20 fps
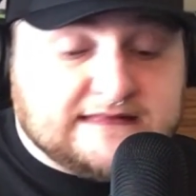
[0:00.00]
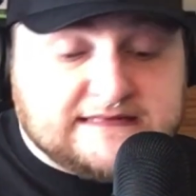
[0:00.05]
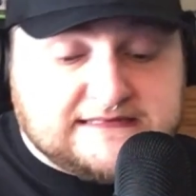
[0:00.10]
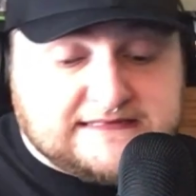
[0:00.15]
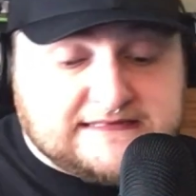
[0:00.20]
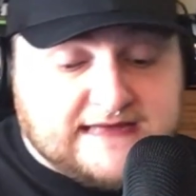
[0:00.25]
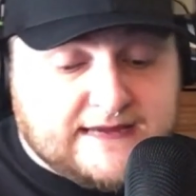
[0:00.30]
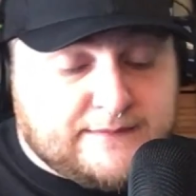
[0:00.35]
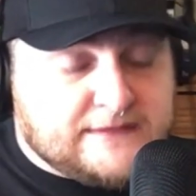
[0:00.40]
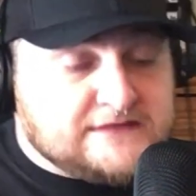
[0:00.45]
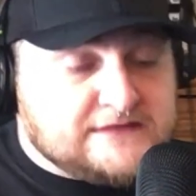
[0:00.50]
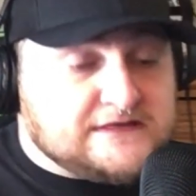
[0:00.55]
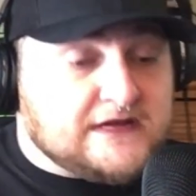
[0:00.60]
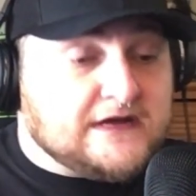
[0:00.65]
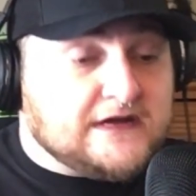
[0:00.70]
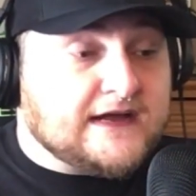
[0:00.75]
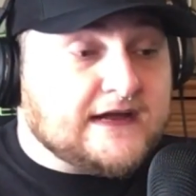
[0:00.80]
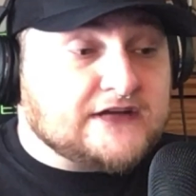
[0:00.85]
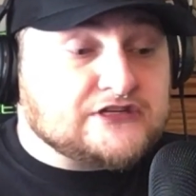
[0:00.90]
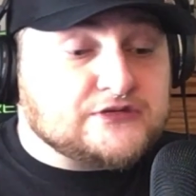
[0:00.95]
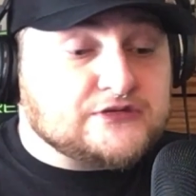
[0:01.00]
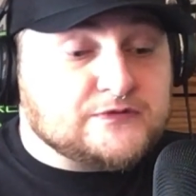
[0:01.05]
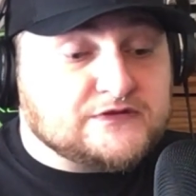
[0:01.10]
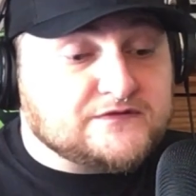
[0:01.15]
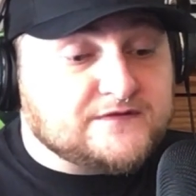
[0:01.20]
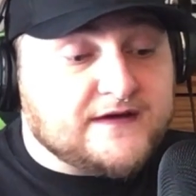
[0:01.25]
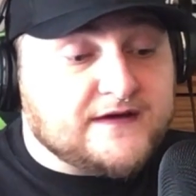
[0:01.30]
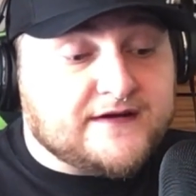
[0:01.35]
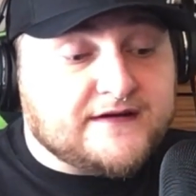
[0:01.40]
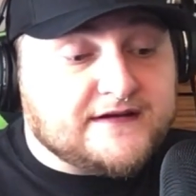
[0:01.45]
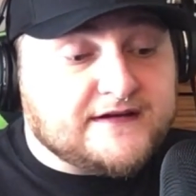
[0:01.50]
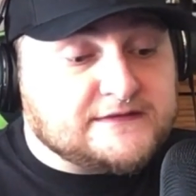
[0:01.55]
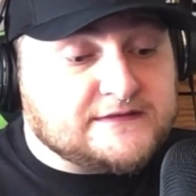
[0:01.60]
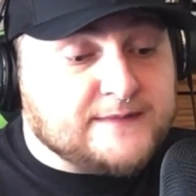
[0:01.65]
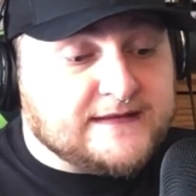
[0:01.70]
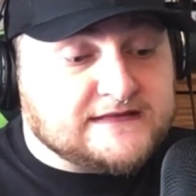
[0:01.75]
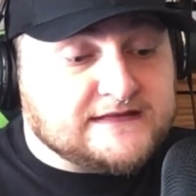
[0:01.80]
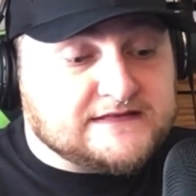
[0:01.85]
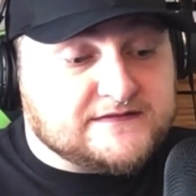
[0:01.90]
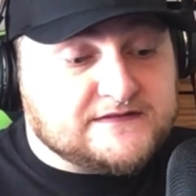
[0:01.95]
segment song actually was very
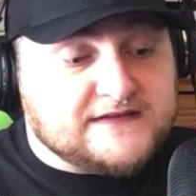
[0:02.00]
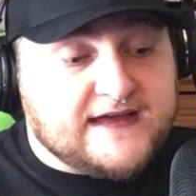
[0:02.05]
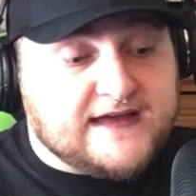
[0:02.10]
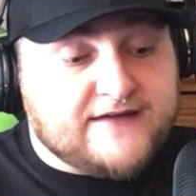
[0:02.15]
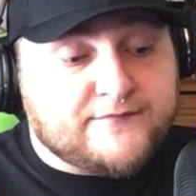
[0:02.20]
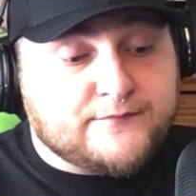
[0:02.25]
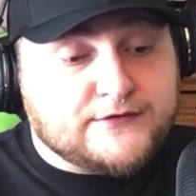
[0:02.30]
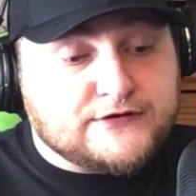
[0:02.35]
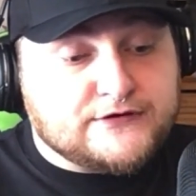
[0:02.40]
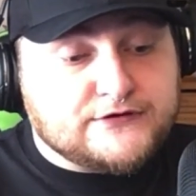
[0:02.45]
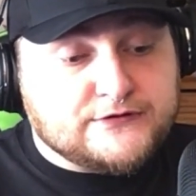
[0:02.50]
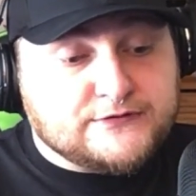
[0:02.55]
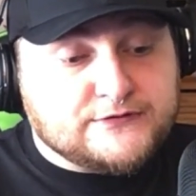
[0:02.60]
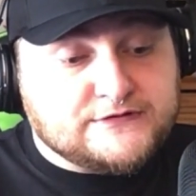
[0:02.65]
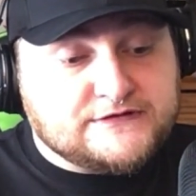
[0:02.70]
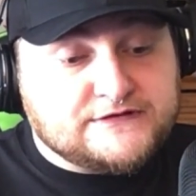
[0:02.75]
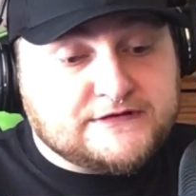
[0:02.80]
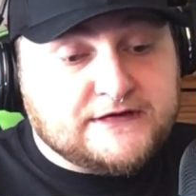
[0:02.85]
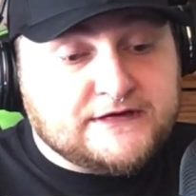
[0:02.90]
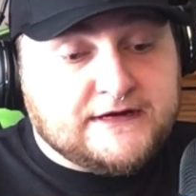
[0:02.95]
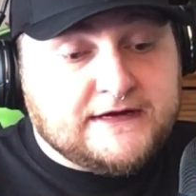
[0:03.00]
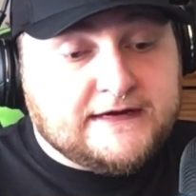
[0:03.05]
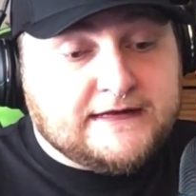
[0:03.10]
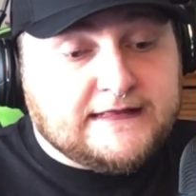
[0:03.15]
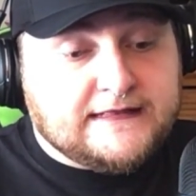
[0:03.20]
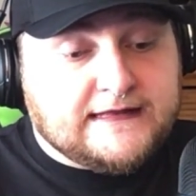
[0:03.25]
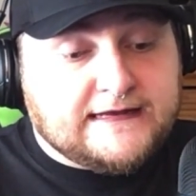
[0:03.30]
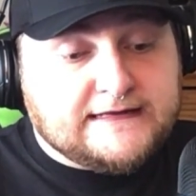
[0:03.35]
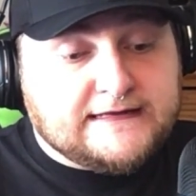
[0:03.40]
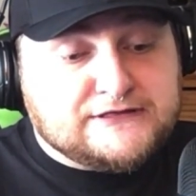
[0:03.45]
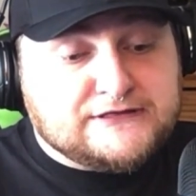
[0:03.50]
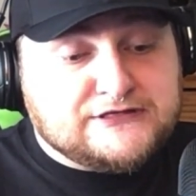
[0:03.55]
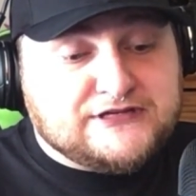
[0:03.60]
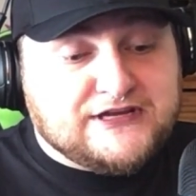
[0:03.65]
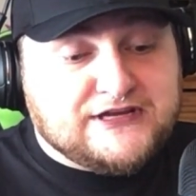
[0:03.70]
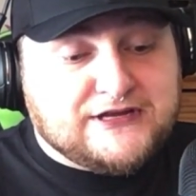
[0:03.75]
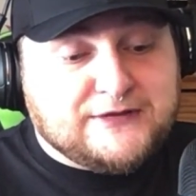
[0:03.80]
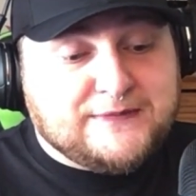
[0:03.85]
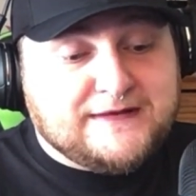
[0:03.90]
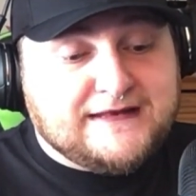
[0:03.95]
expensive to have produced. Ladies and
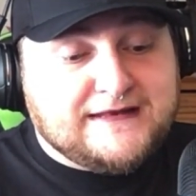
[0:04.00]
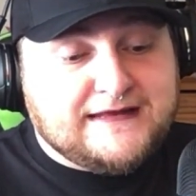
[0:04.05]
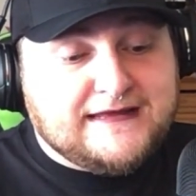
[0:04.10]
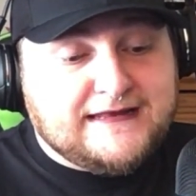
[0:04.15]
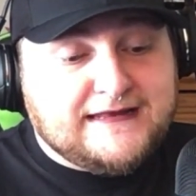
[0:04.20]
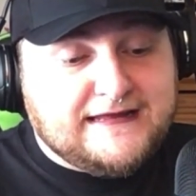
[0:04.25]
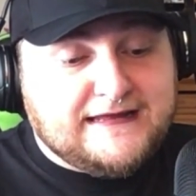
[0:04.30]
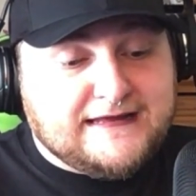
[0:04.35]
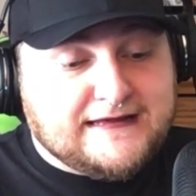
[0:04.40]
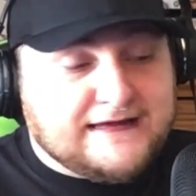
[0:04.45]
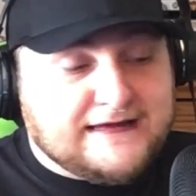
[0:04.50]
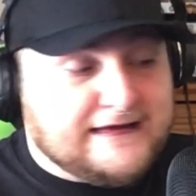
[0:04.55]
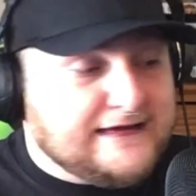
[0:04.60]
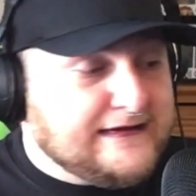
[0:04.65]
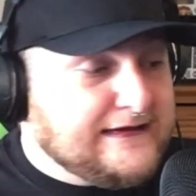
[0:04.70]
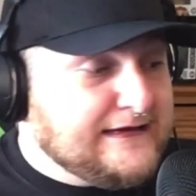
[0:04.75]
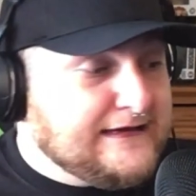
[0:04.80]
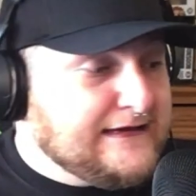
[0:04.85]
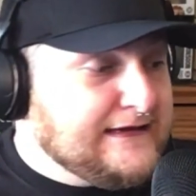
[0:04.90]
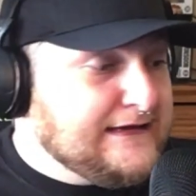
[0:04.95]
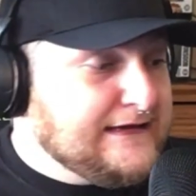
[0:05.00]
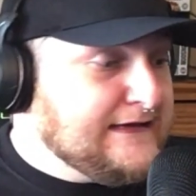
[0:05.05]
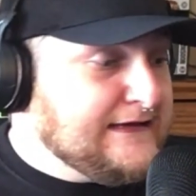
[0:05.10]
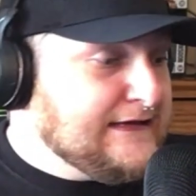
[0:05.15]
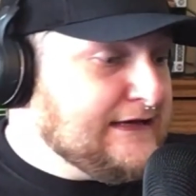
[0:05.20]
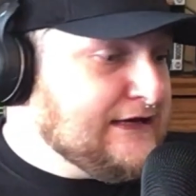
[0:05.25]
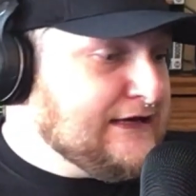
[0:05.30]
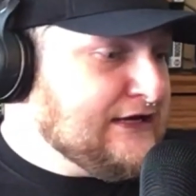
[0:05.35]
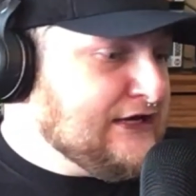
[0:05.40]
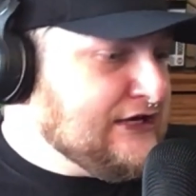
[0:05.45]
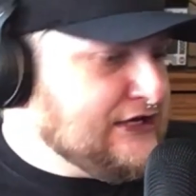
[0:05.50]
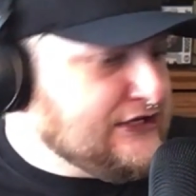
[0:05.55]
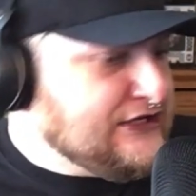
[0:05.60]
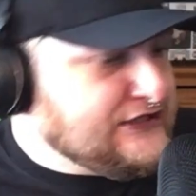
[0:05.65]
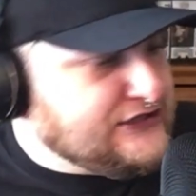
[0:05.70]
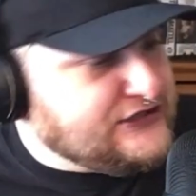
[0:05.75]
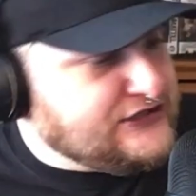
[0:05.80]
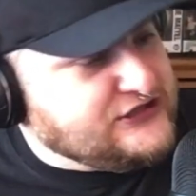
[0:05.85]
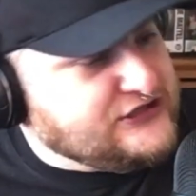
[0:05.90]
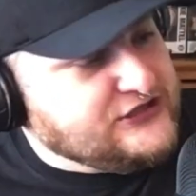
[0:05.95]
gentlemen,
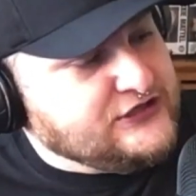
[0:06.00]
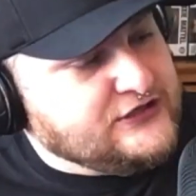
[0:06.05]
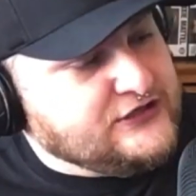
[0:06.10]
is